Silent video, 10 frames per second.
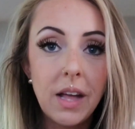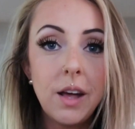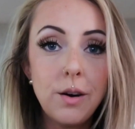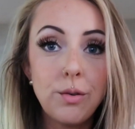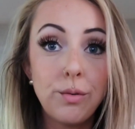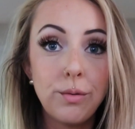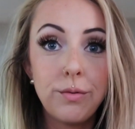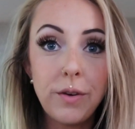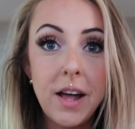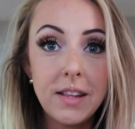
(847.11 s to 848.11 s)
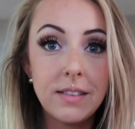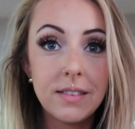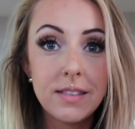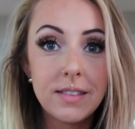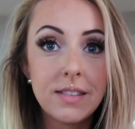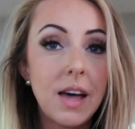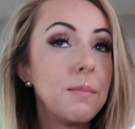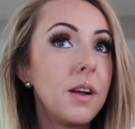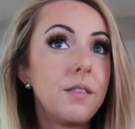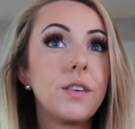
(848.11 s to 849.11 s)
Hello, friends.
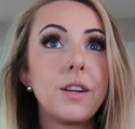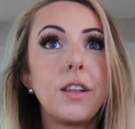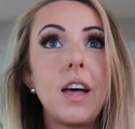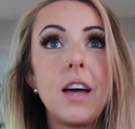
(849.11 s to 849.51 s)
I'm not even gonna